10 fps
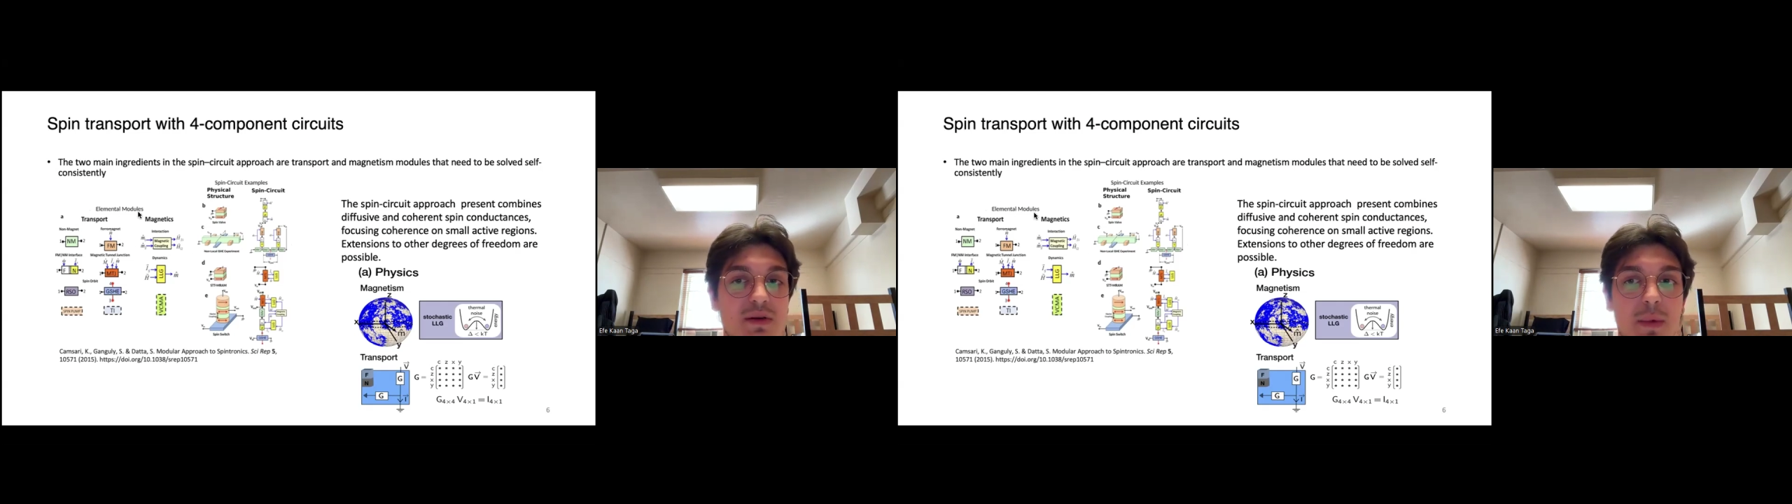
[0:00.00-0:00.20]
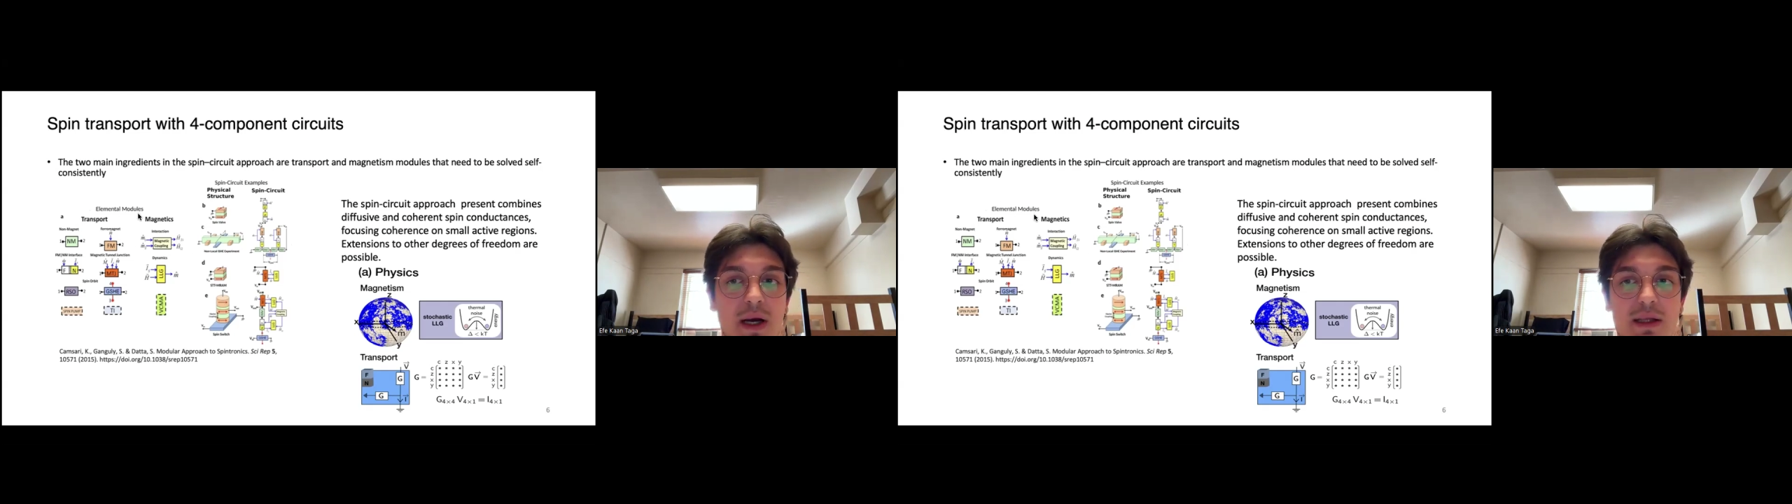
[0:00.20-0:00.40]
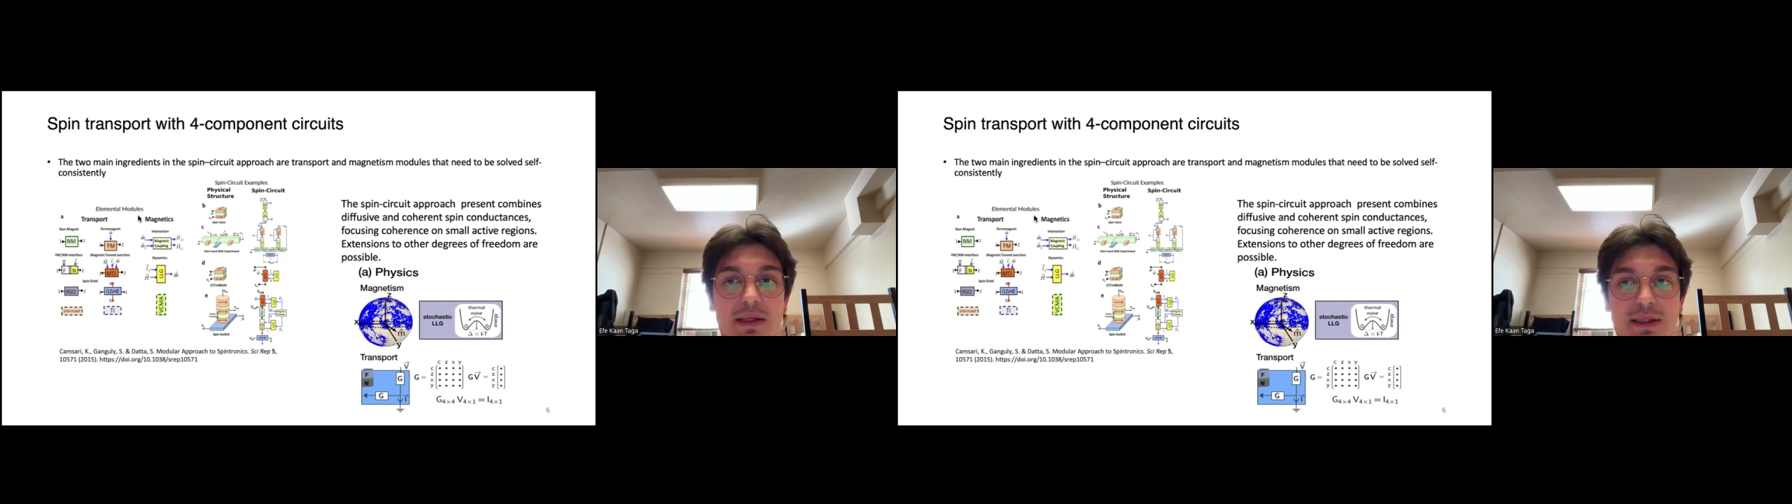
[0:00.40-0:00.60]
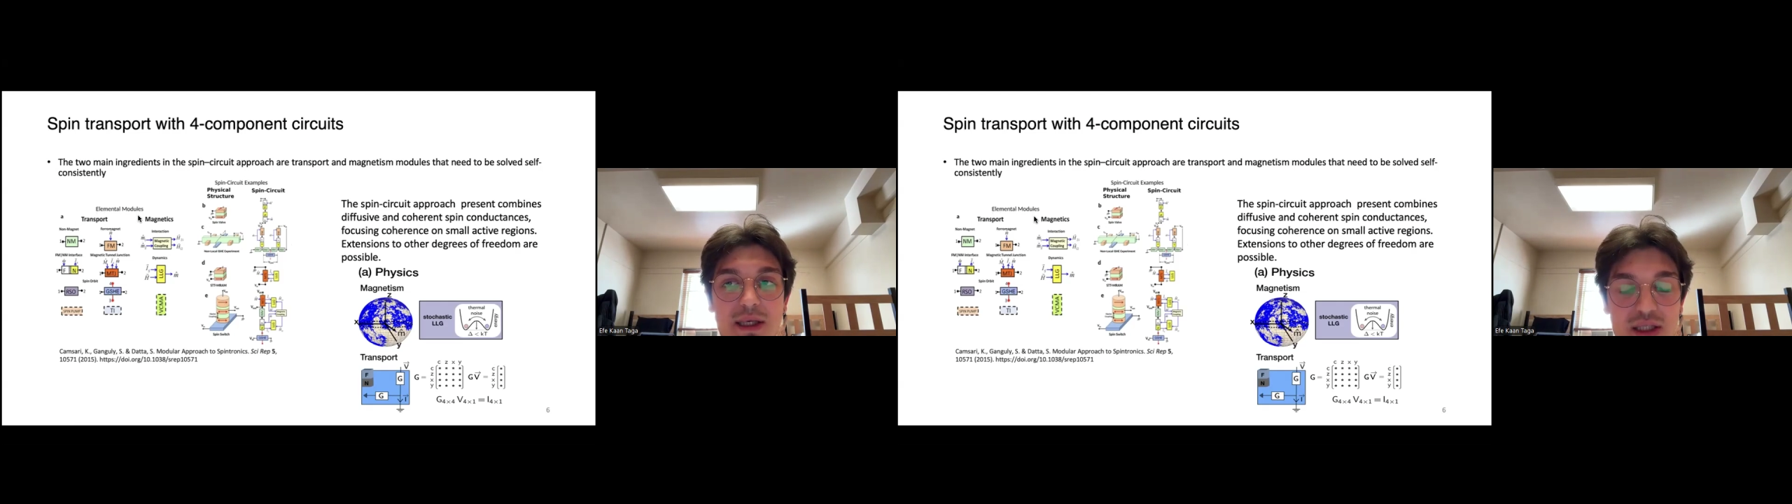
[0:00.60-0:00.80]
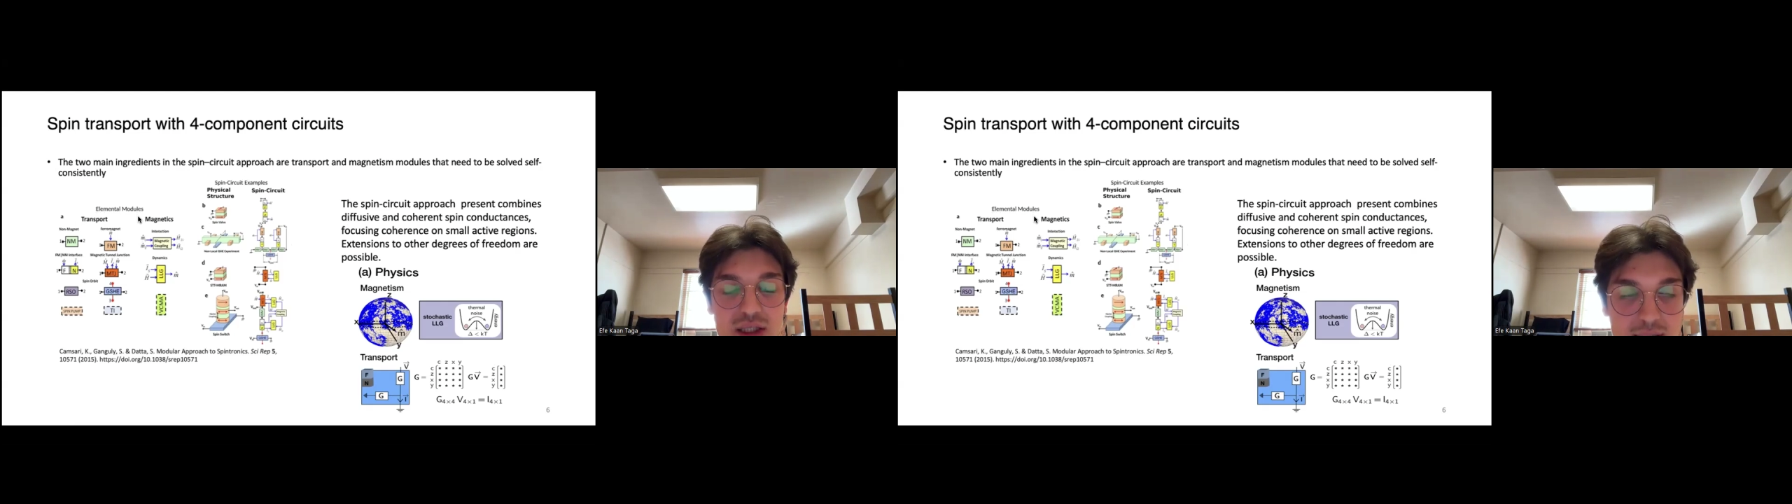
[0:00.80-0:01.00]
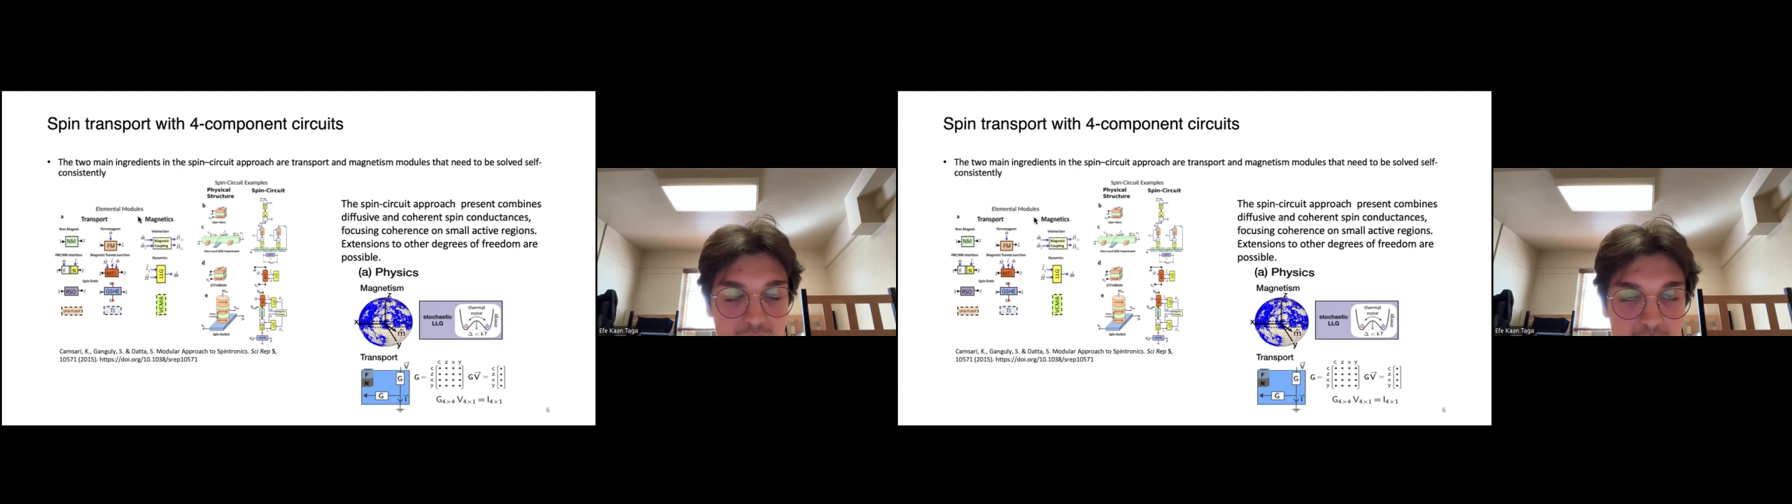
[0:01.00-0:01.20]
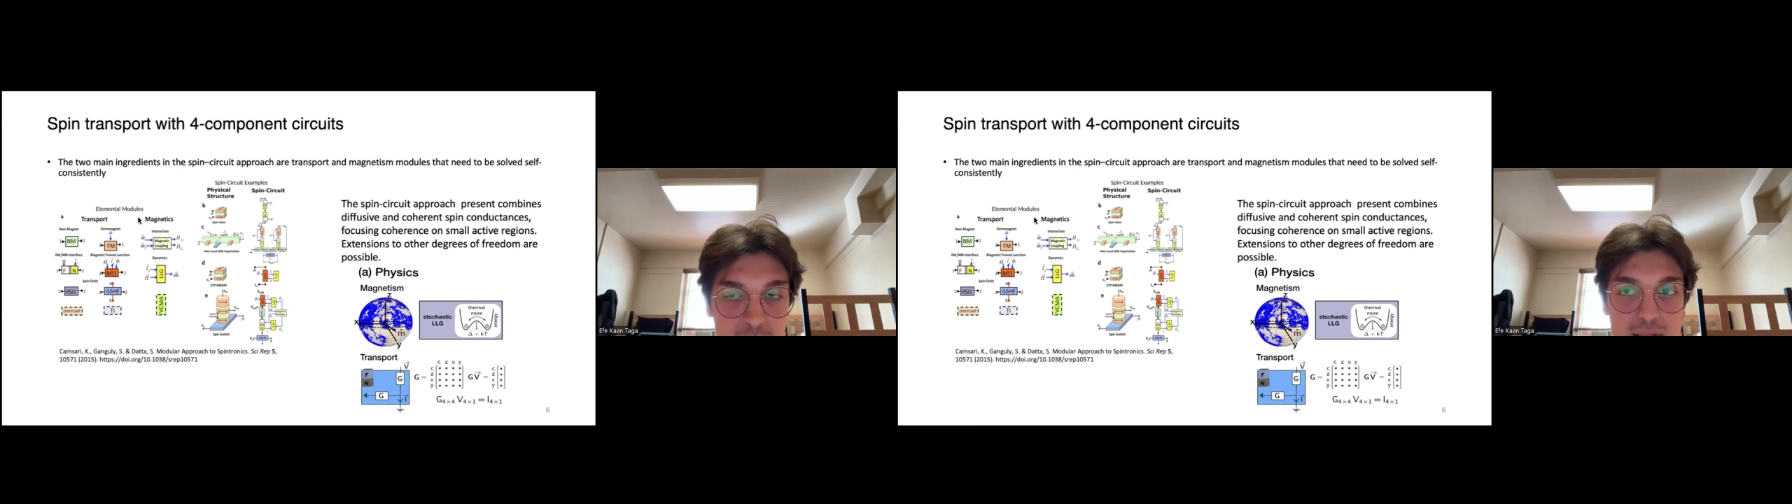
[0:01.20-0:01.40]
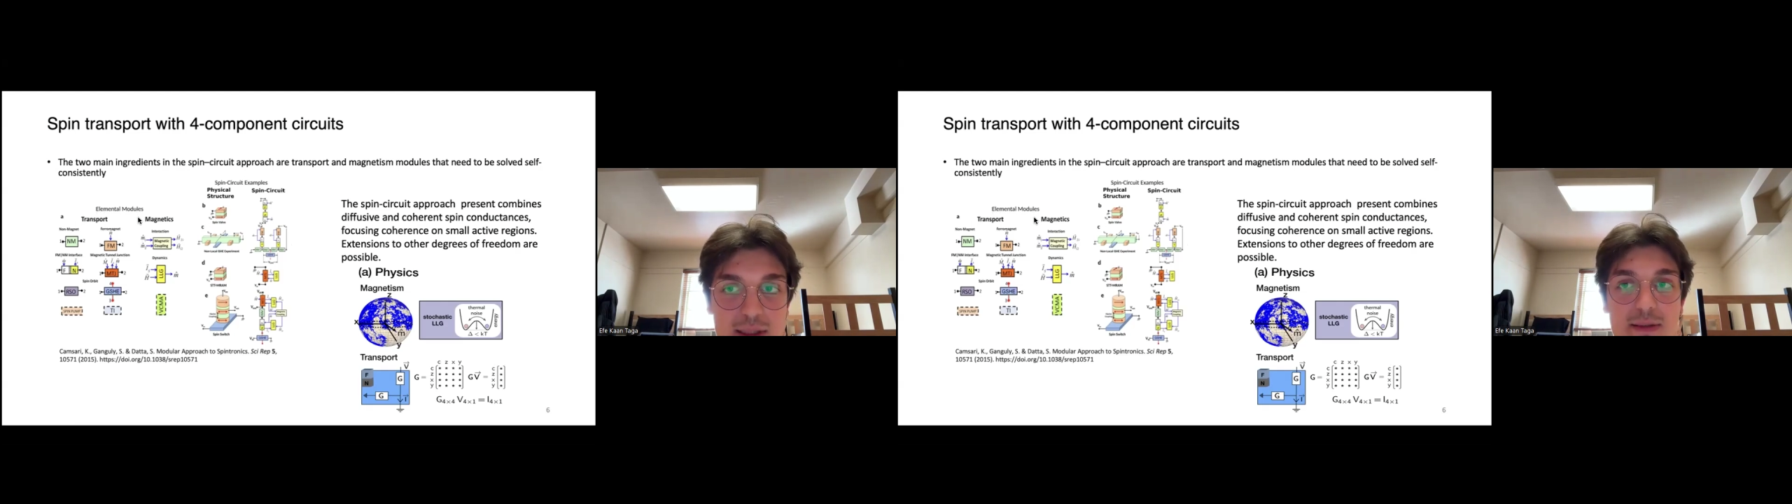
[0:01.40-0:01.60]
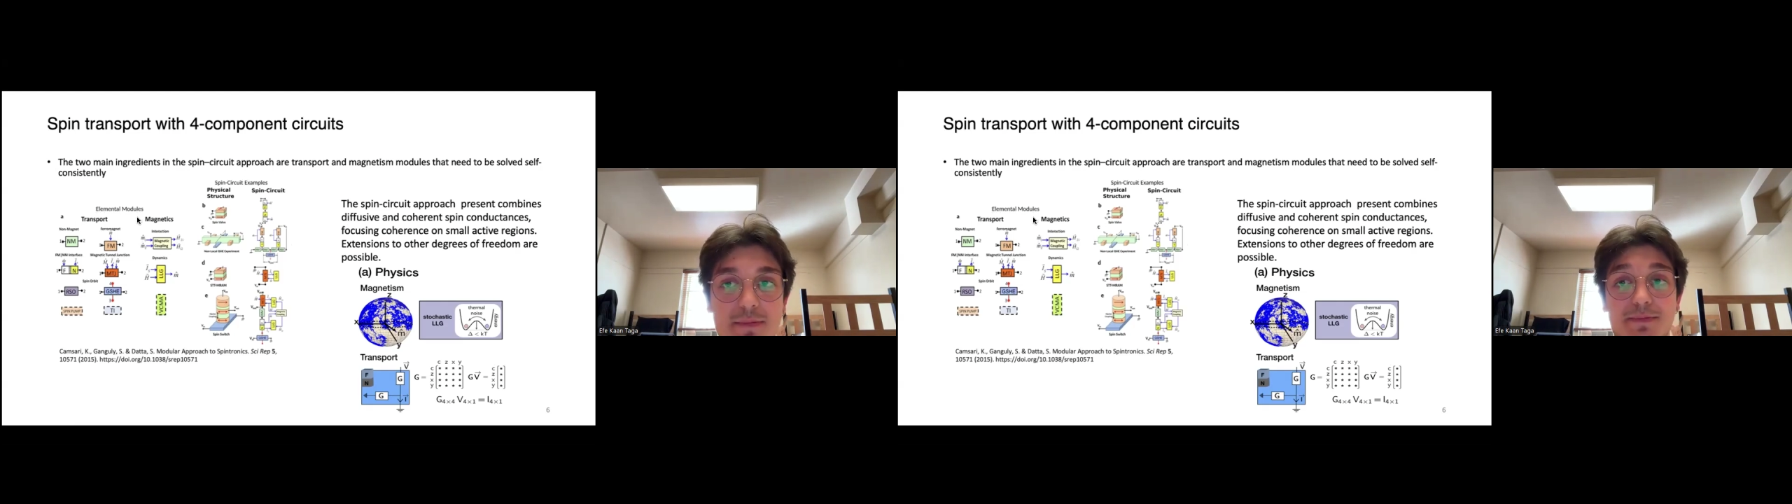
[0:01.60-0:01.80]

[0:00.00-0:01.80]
magnetization dynamics.